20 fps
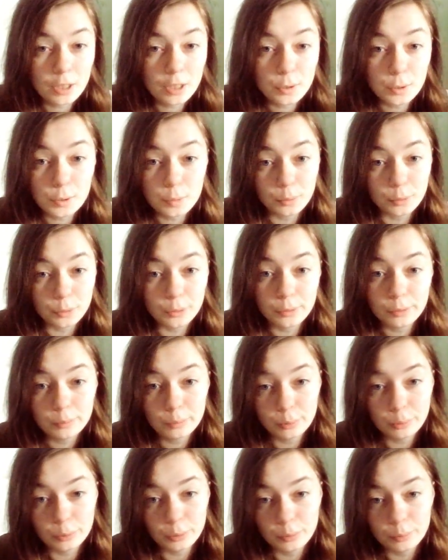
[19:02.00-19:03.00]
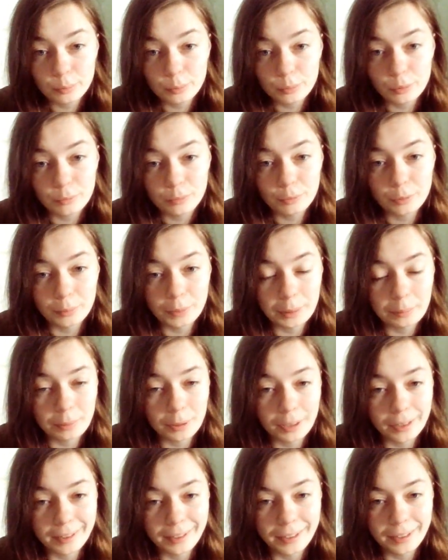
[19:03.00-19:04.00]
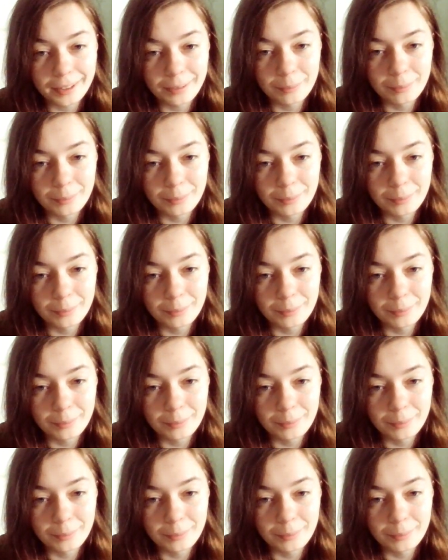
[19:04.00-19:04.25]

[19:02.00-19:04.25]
this was brought for me by